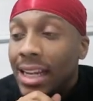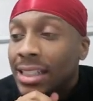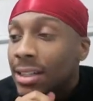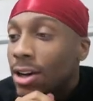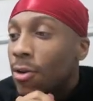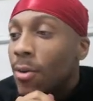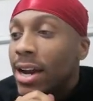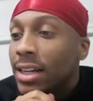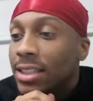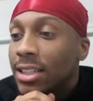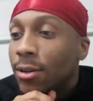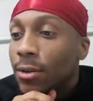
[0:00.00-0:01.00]
That's a good way
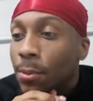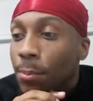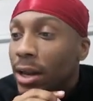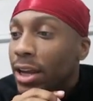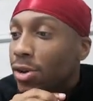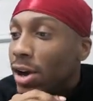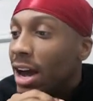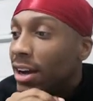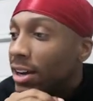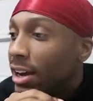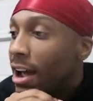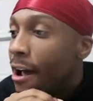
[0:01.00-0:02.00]
to stick with the play. You
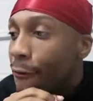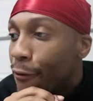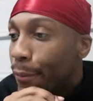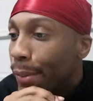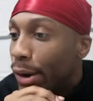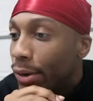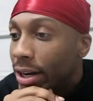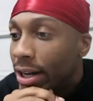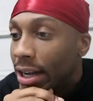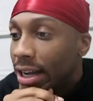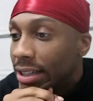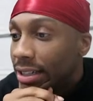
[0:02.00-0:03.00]
got good effort, bro, and I
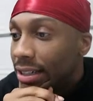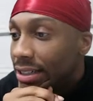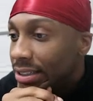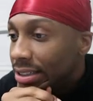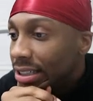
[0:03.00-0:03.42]
like that.